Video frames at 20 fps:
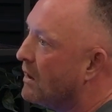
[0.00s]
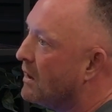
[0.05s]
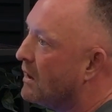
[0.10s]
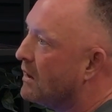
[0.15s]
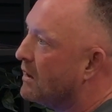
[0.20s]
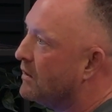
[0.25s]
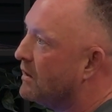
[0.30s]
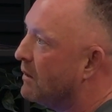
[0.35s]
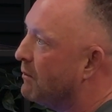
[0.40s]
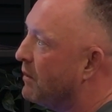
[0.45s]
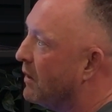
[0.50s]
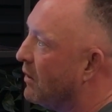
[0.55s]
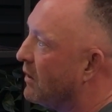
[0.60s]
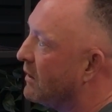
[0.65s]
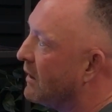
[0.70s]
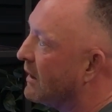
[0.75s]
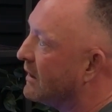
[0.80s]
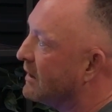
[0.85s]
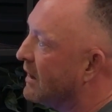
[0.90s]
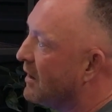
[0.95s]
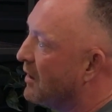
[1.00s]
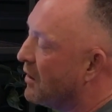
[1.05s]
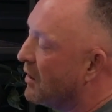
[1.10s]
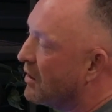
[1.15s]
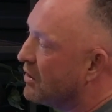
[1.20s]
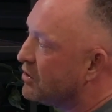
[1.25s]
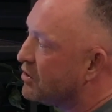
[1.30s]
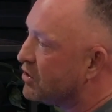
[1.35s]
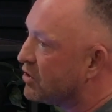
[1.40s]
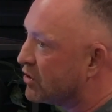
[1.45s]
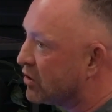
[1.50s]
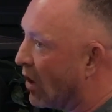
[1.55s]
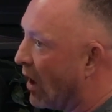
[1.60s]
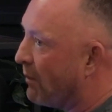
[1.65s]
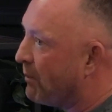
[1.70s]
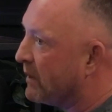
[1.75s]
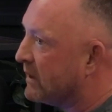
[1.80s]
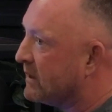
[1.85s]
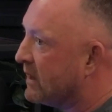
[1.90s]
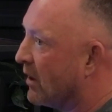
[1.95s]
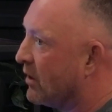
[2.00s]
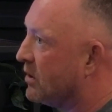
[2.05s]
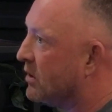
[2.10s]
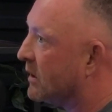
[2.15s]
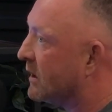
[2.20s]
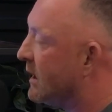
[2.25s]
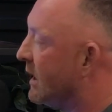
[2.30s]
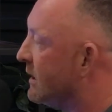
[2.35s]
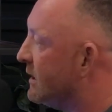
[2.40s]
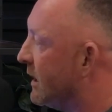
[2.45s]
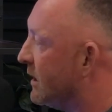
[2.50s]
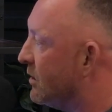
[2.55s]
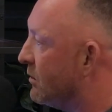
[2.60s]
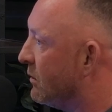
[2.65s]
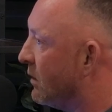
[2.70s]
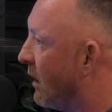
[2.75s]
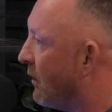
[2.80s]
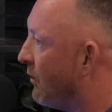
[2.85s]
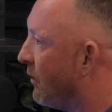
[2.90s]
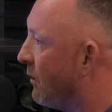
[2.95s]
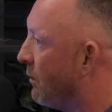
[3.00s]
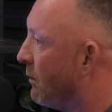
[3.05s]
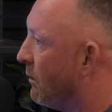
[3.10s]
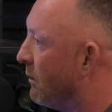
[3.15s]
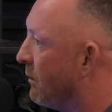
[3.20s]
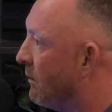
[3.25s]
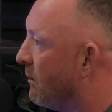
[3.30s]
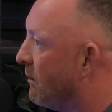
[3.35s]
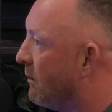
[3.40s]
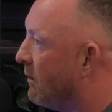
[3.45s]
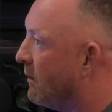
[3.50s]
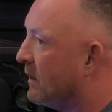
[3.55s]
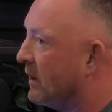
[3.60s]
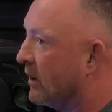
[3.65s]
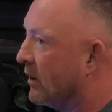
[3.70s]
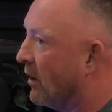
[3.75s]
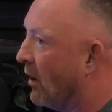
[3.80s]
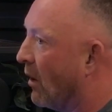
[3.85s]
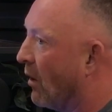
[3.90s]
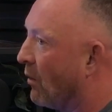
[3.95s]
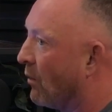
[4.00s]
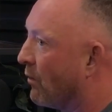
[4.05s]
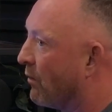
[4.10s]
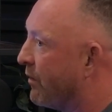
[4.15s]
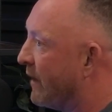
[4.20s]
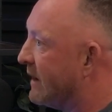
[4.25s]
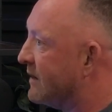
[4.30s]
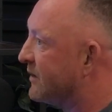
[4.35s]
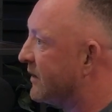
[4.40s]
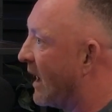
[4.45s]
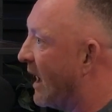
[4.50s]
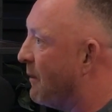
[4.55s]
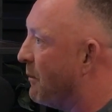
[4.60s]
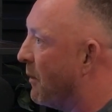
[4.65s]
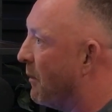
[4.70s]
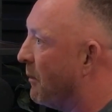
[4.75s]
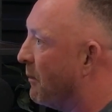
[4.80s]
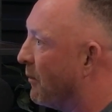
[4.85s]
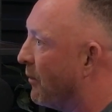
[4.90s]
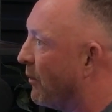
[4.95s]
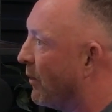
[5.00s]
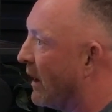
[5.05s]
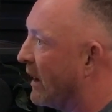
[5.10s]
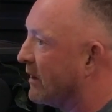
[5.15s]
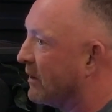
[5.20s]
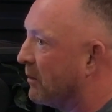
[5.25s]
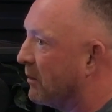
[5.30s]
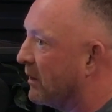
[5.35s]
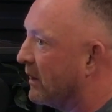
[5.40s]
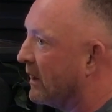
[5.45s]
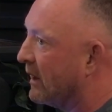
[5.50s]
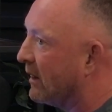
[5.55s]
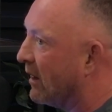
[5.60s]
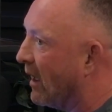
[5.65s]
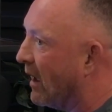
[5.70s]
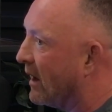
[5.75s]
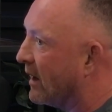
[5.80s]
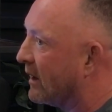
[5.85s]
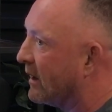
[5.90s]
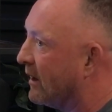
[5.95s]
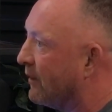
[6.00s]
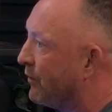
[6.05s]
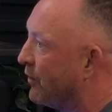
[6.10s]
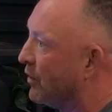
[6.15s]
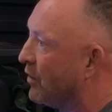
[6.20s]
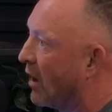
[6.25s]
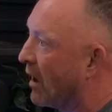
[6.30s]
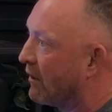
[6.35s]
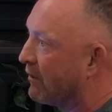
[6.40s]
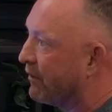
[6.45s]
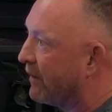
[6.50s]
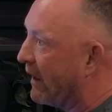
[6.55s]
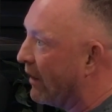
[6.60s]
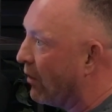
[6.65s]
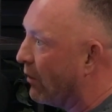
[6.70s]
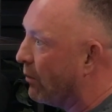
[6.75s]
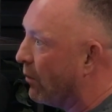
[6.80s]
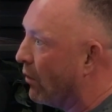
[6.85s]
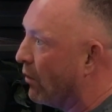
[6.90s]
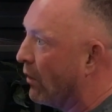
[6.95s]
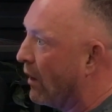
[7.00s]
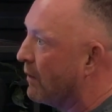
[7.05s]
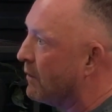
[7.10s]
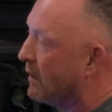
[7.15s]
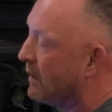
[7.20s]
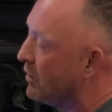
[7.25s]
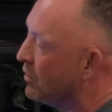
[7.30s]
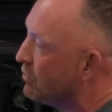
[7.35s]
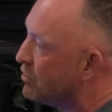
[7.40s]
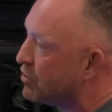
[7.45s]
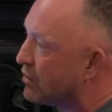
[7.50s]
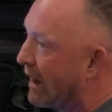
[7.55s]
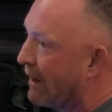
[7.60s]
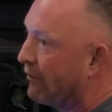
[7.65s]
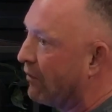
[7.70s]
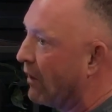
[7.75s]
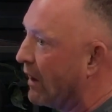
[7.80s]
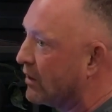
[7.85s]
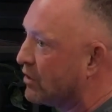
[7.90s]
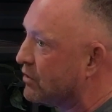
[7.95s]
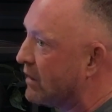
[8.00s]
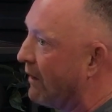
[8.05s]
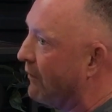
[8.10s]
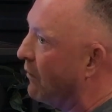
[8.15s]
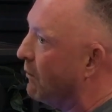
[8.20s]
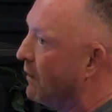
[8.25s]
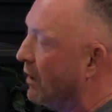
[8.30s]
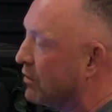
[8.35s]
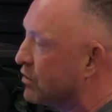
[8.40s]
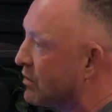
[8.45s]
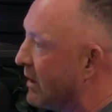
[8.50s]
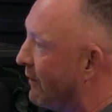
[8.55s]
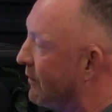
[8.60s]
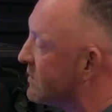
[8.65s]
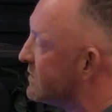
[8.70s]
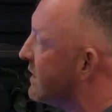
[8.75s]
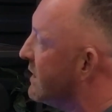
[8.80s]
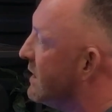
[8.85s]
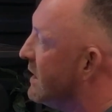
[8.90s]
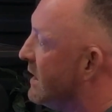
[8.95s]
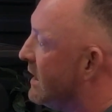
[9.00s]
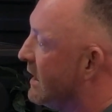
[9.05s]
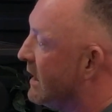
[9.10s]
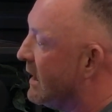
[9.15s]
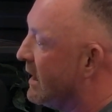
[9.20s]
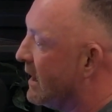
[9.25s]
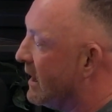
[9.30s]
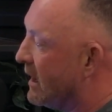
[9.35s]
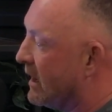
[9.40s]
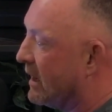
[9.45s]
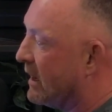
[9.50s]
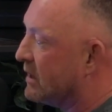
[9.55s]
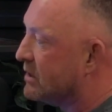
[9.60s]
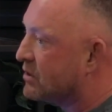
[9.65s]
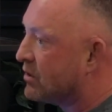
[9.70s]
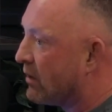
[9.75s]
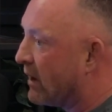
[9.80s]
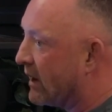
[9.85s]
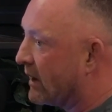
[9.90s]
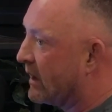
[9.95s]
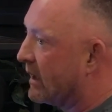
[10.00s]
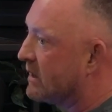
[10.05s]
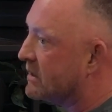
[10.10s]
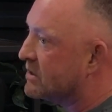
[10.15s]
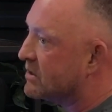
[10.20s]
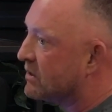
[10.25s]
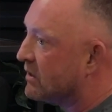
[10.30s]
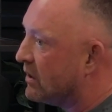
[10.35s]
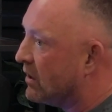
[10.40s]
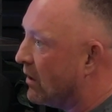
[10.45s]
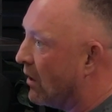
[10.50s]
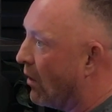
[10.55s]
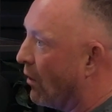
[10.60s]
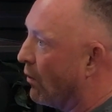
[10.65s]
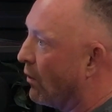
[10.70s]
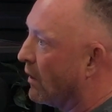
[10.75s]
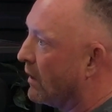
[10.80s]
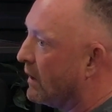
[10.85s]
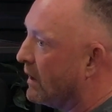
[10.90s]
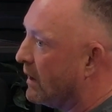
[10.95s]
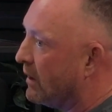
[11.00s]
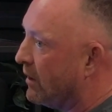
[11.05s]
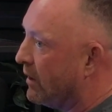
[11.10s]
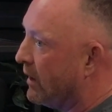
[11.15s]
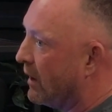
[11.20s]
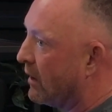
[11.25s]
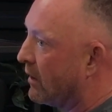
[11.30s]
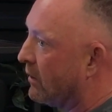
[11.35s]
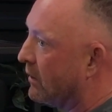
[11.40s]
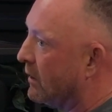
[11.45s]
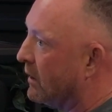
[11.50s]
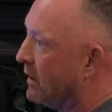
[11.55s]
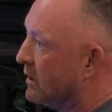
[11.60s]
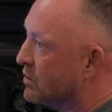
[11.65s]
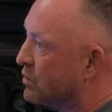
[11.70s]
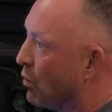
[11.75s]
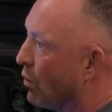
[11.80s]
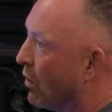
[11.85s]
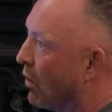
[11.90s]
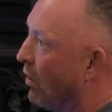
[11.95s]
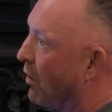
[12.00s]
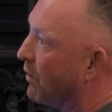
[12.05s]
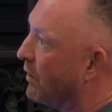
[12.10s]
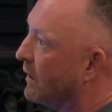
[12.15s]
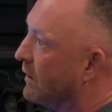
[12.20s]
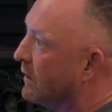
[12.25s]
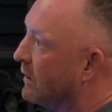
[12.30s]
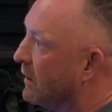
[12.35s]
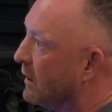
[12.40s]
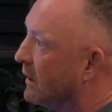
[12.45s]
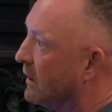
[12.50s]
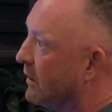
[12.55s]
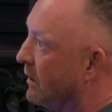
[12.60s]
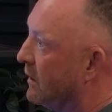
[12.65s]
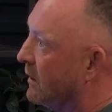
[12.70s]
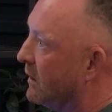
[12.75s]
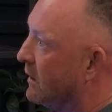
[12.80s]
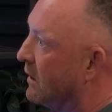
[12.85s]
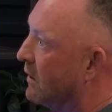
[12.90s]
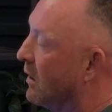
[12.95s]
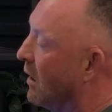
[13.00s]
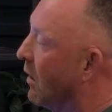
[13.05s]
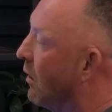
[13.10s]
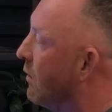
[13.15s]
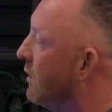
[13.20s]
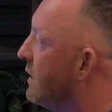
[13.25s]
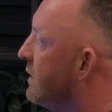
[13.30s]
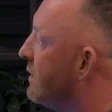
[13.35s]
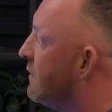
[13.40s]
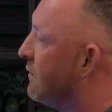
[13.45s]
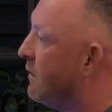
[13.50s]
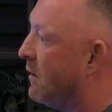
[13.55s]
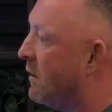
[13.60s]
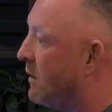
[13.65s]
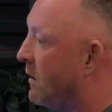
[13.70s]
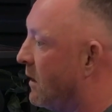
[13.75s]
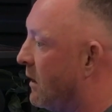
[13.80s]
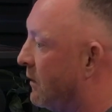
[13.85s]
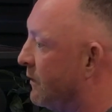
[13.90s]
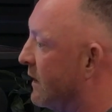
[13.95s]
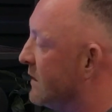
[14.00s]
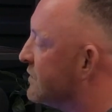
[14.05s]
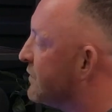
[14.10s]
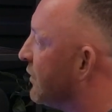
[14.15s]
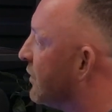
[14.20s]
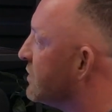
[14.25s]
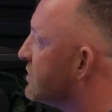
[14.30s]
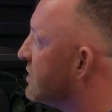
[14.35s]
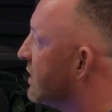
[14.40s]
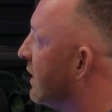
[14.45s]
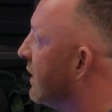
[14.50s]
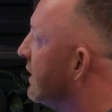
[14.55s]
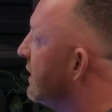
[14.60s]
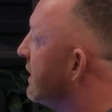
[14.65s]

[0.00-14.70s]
the ability, like, stop and tell your kid that you love them. You know, FaceTime them randomly, like, if you're not available. I mean, you travel, I travel, Mel travels. His grandkids, you know, they're his world, and you know, vice versa.